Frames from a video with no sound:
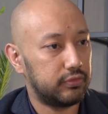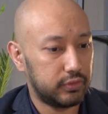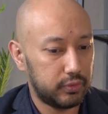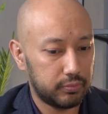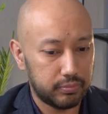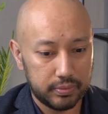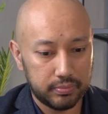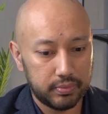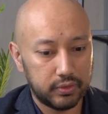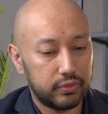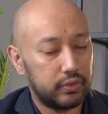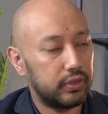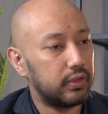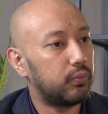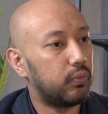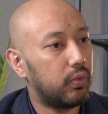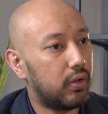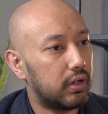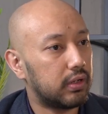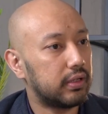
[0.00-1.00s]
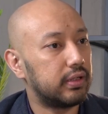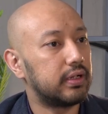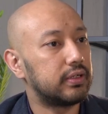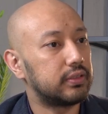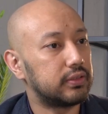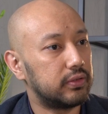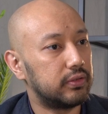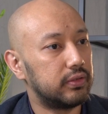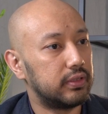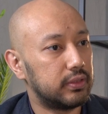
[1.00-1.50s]
so people couldn't walk there,
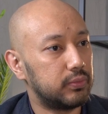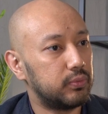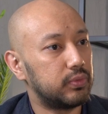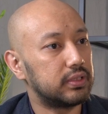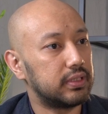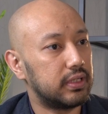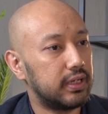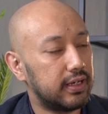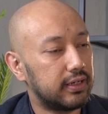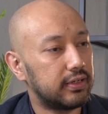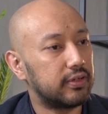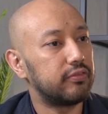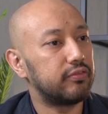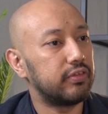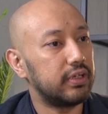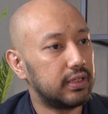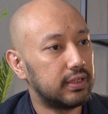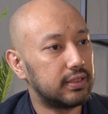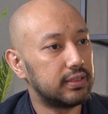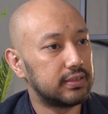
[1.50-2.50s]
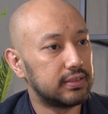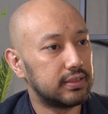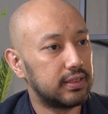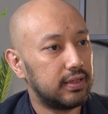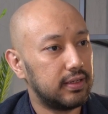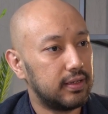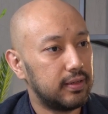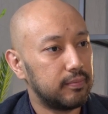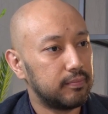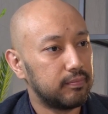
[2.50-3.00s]
so it was an
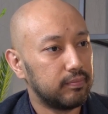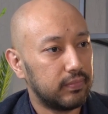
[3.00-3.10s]
inconvenience.